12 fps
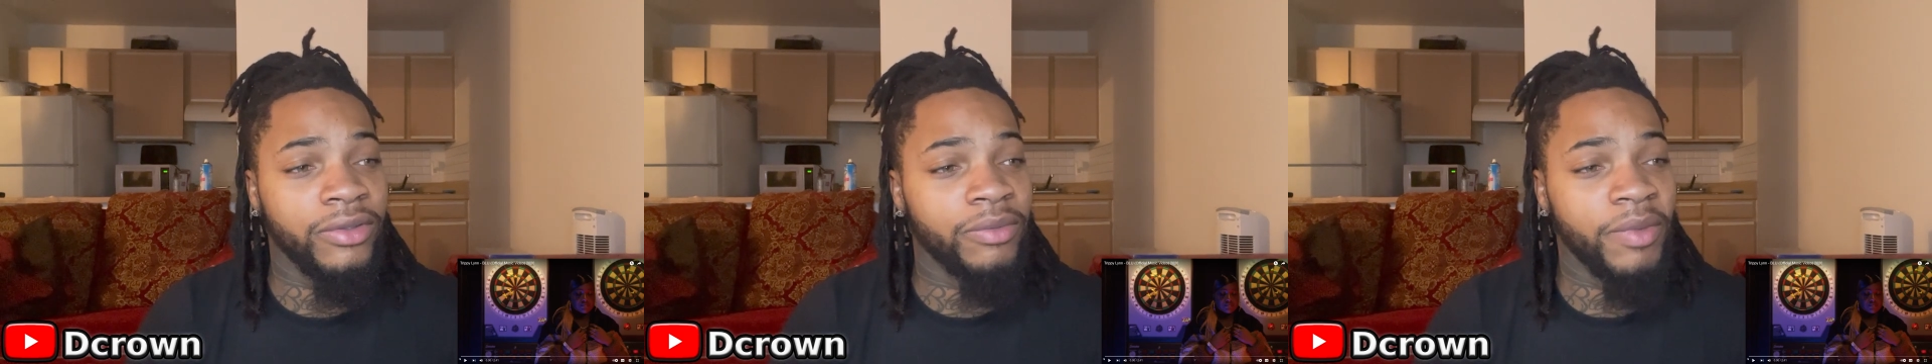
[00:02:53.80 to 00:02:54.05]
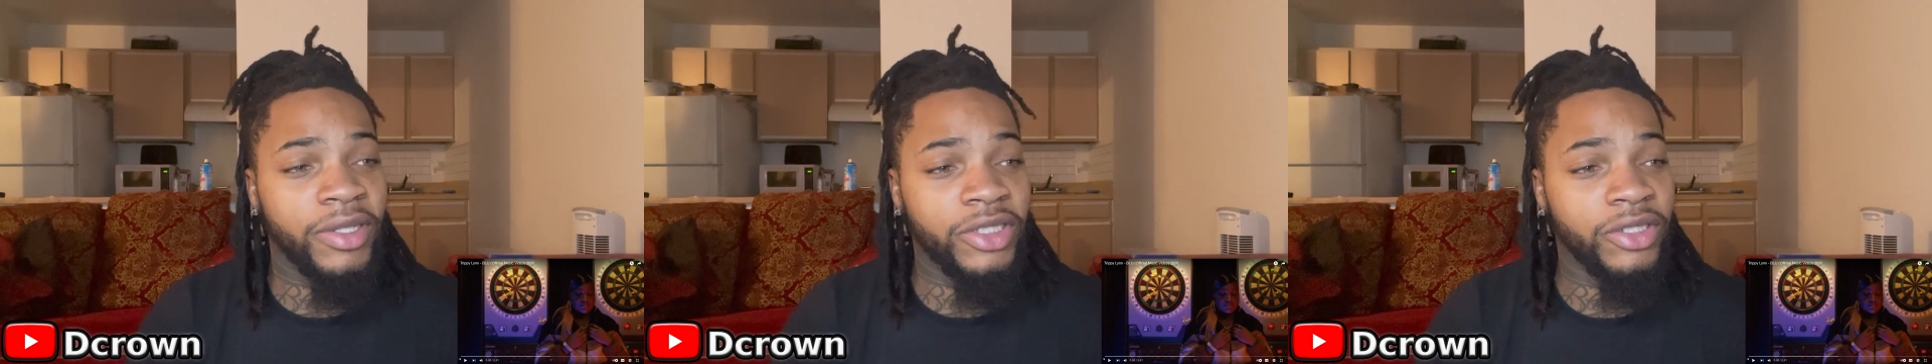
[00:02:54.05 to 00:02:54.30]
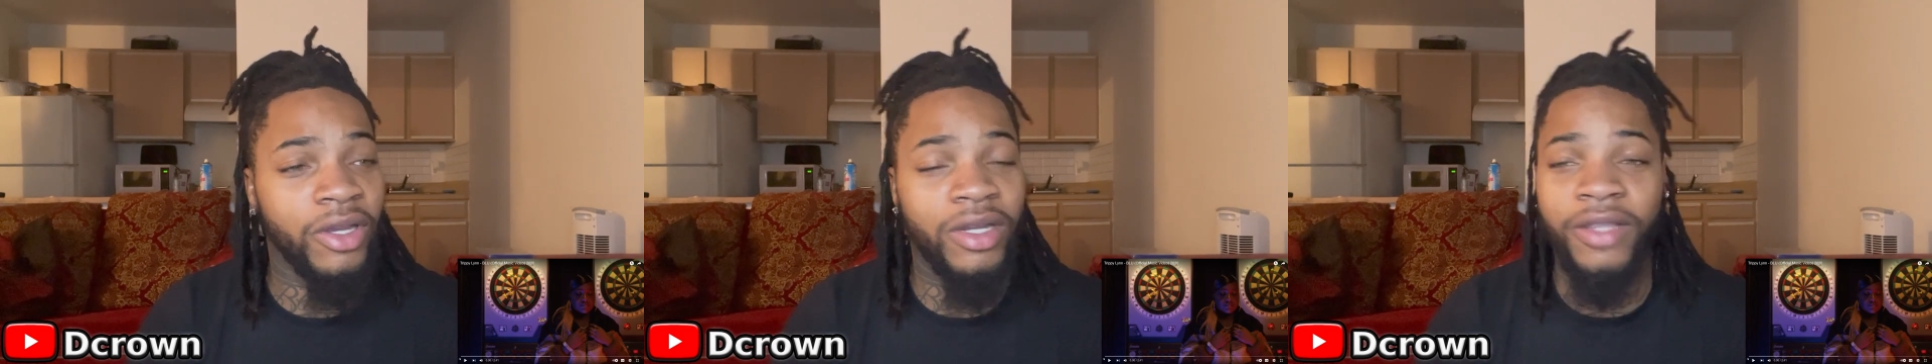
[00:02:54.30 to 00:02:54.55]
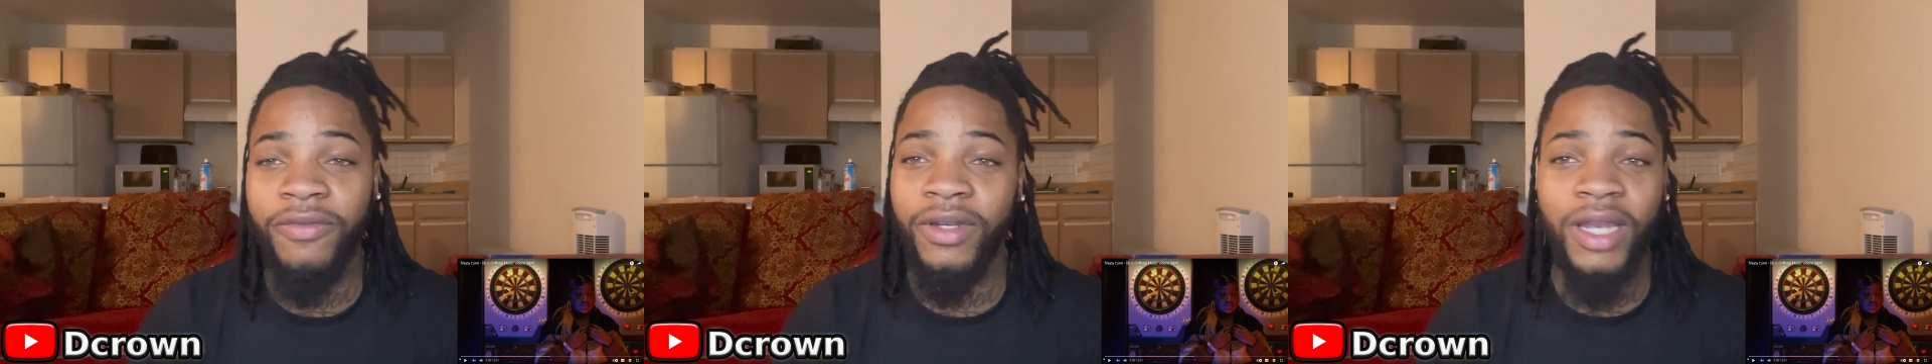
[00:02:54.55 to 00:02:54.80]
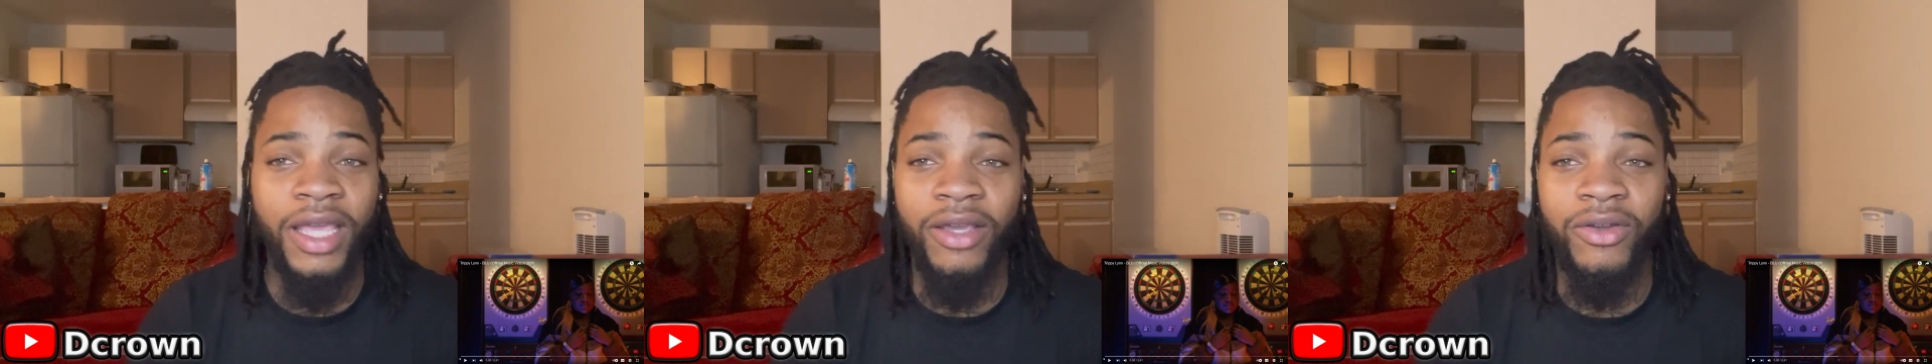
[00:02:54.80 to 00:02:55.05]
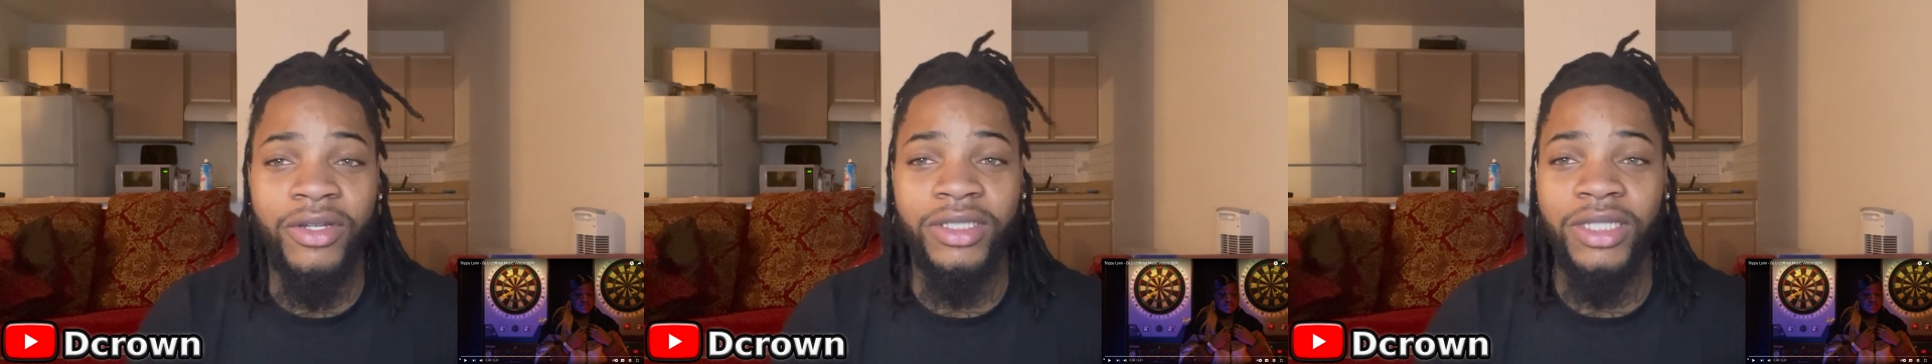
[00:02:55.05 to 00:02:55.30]
Make sure y'all leave a like
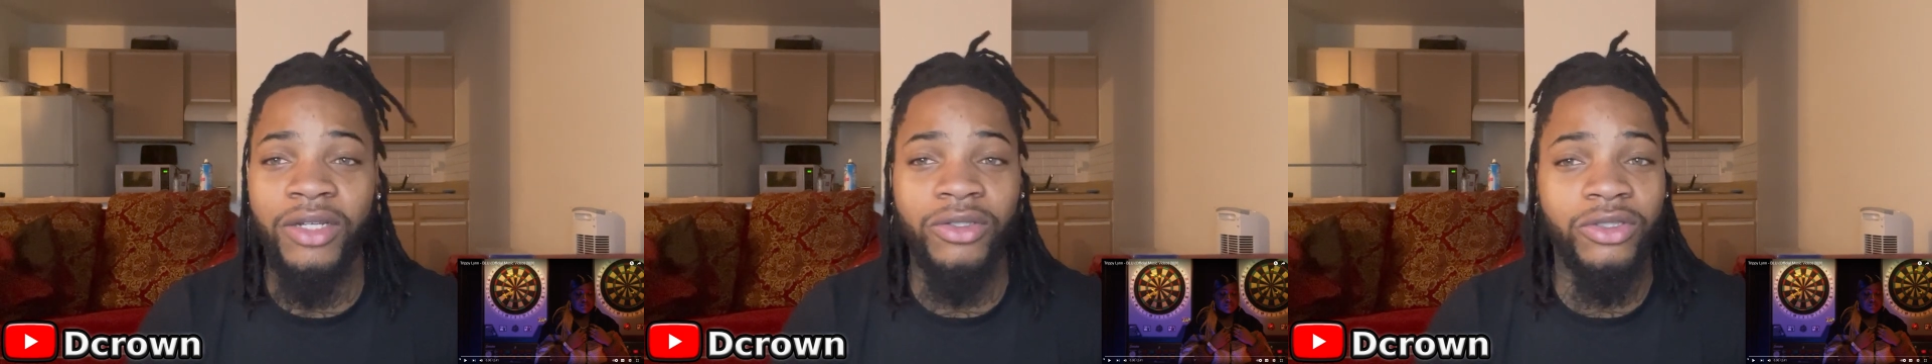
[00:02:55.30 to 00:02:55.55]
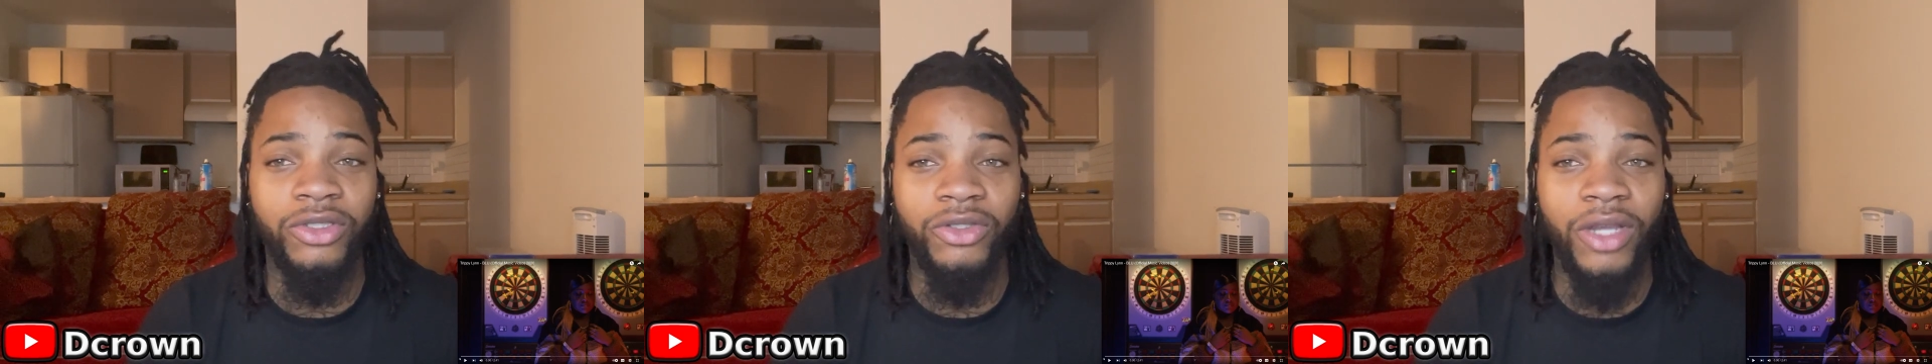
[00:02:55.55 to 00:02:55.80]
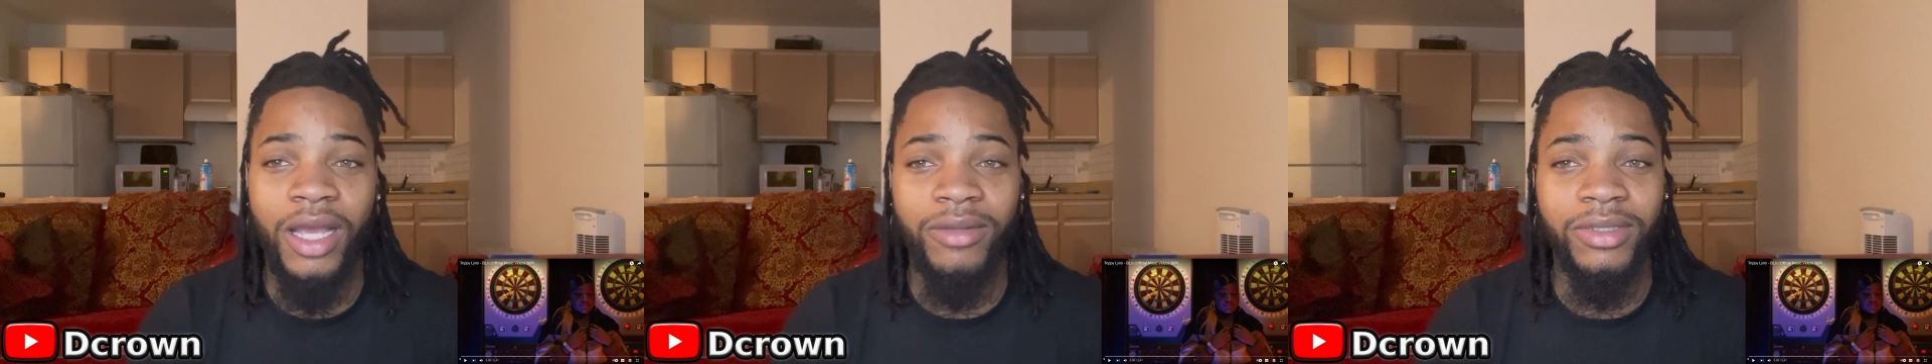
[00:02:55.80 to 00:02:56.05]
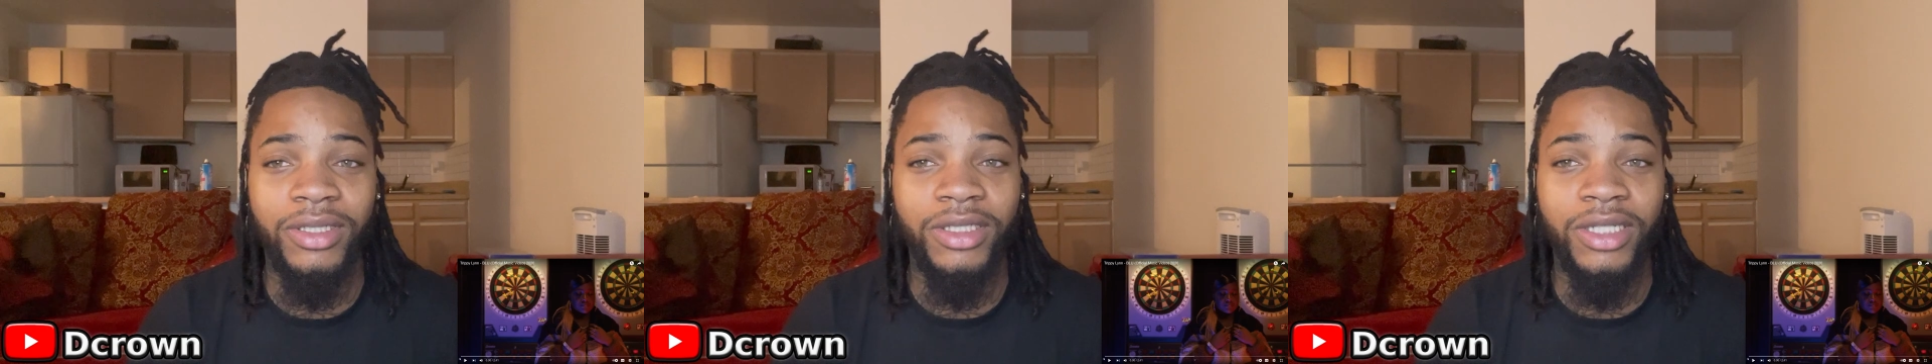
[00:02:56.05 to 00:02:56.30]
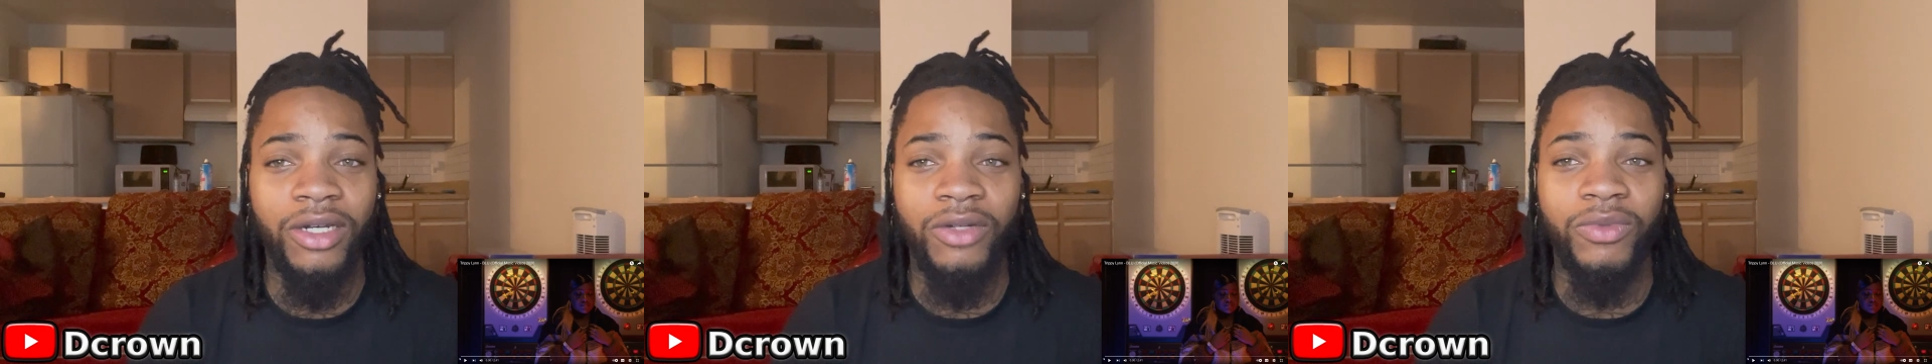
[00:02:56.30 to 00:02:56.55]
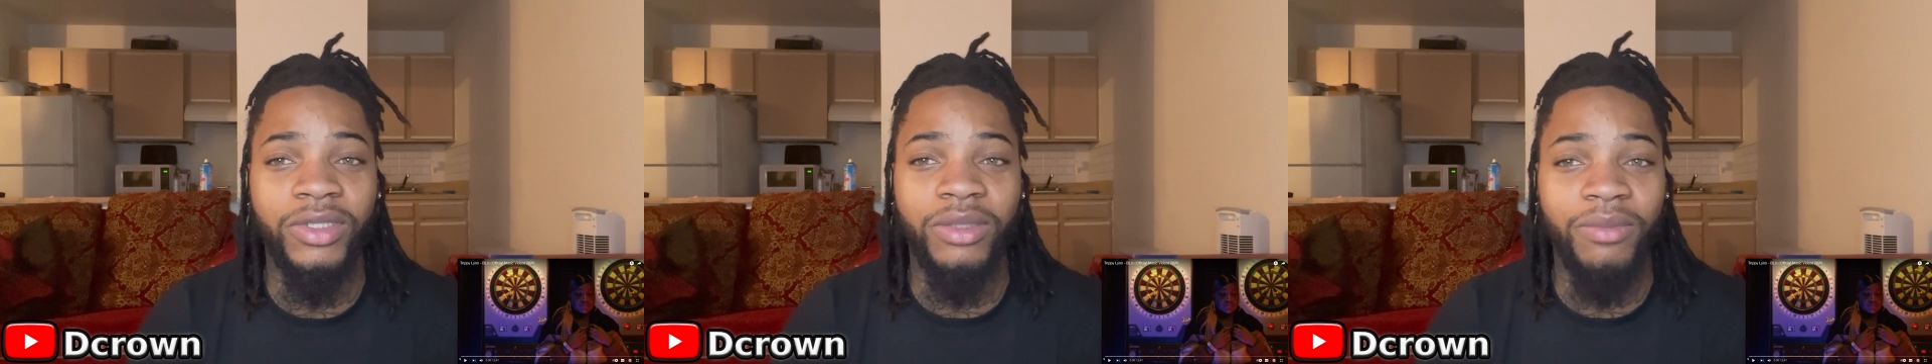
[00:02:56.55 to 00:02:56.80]
on the channel, subscribe to the channel
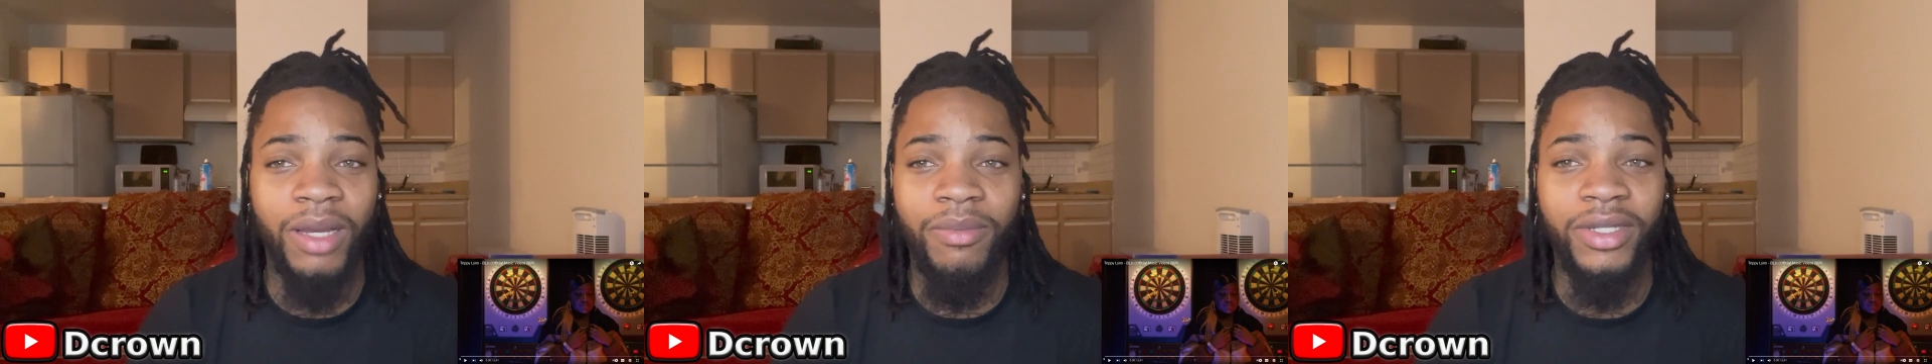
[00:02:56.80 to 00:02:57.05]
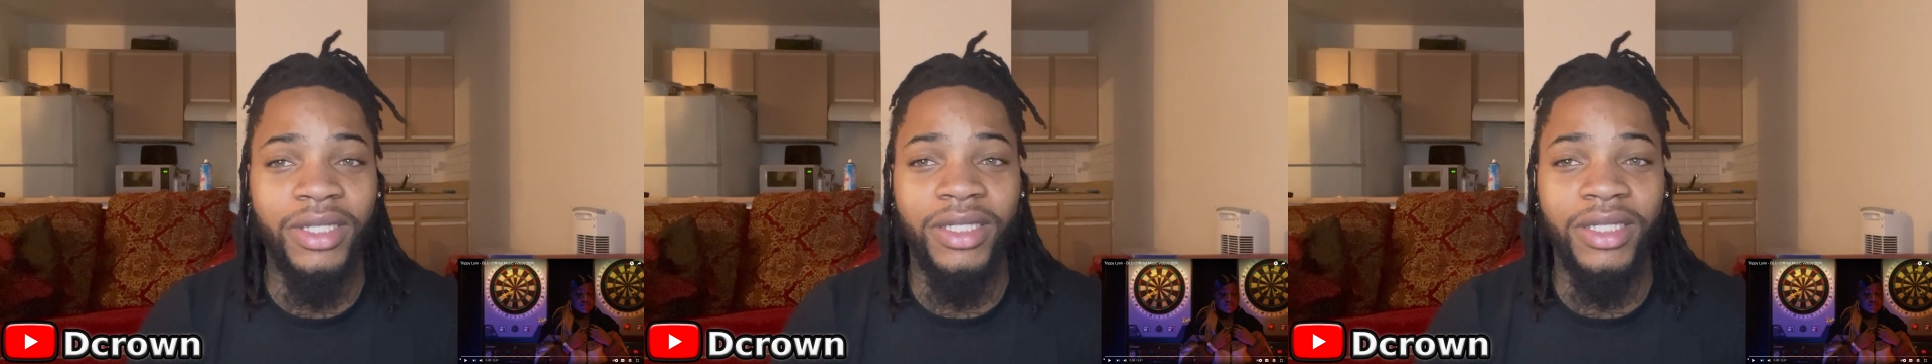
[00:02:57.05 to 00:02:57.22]
with your mama,